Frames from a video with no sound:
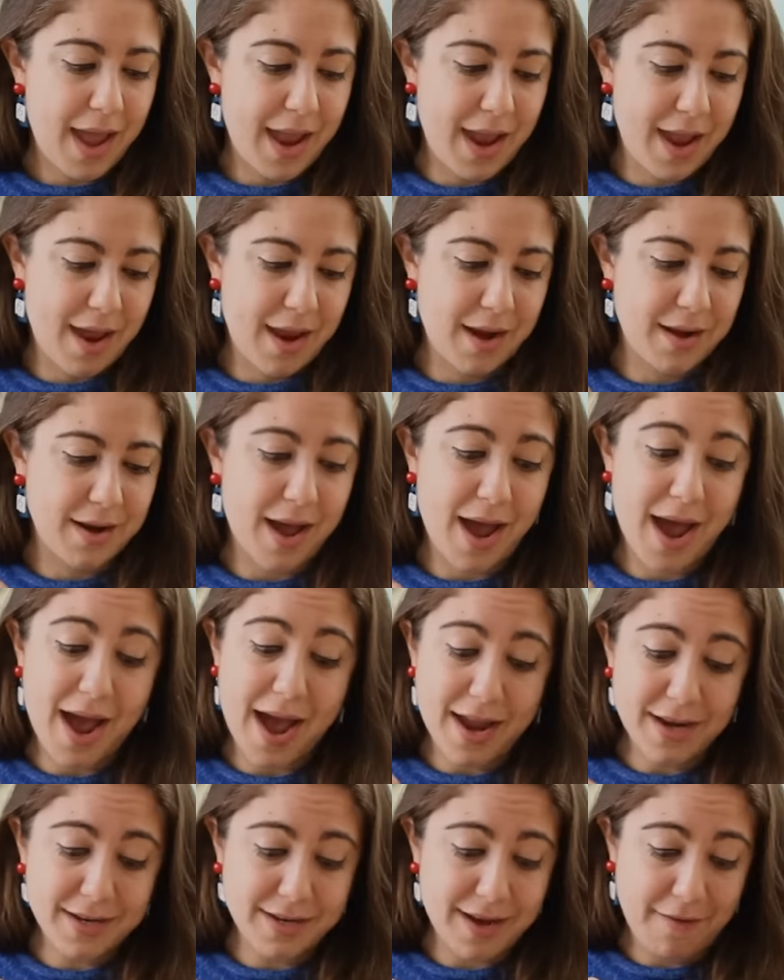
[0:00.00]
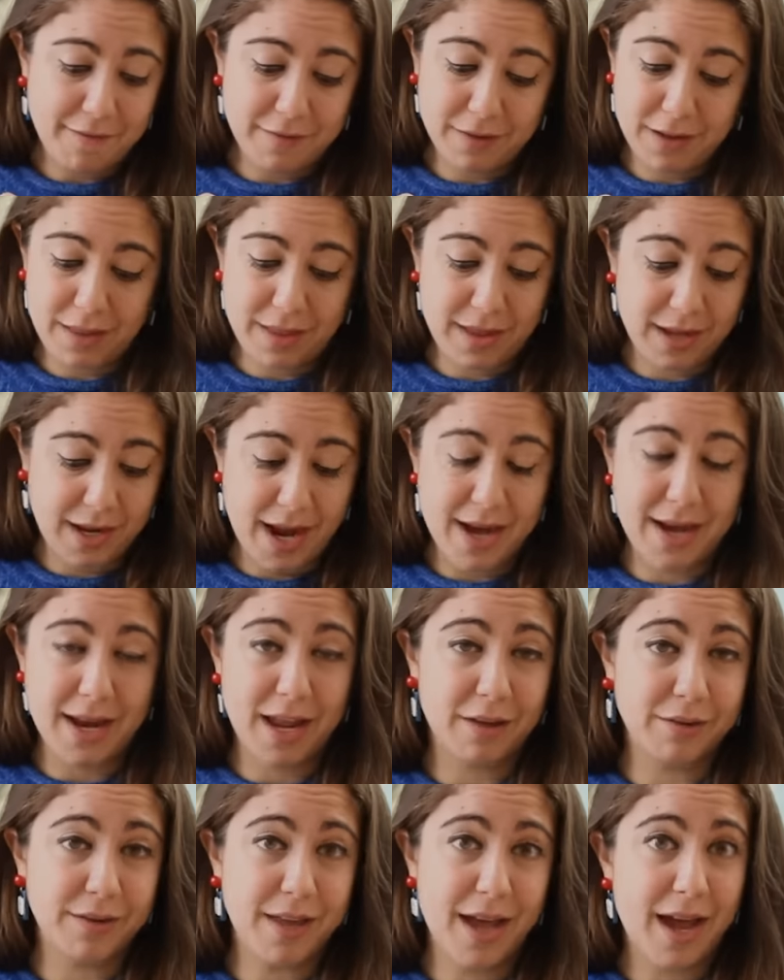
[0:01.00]
And I definitely think I
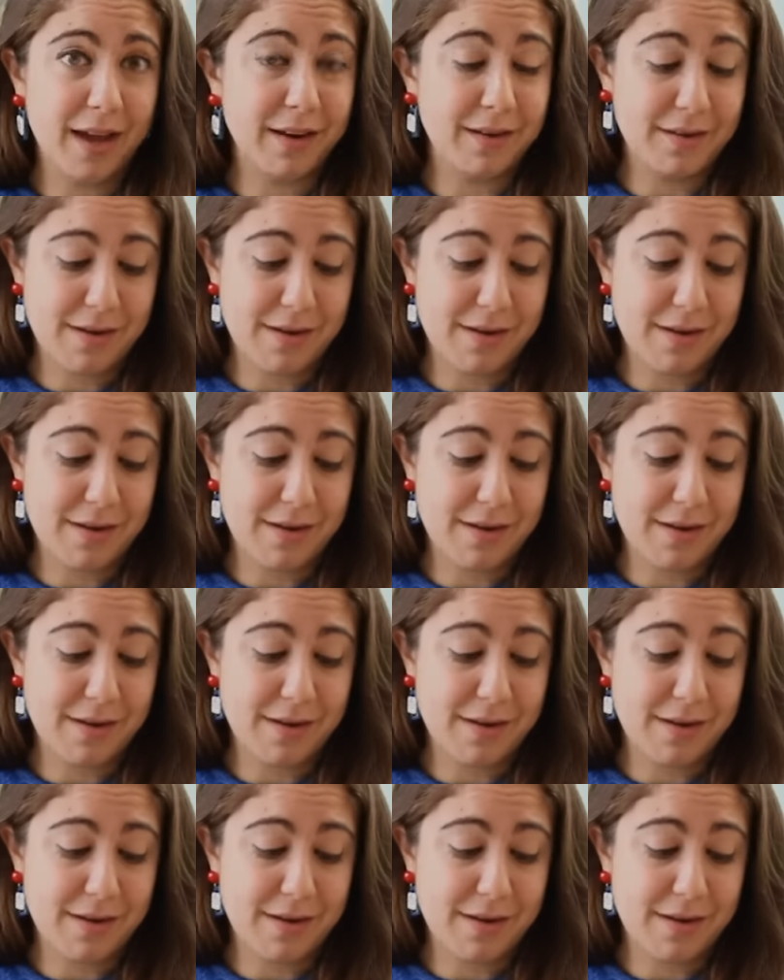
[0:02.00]
nailed that,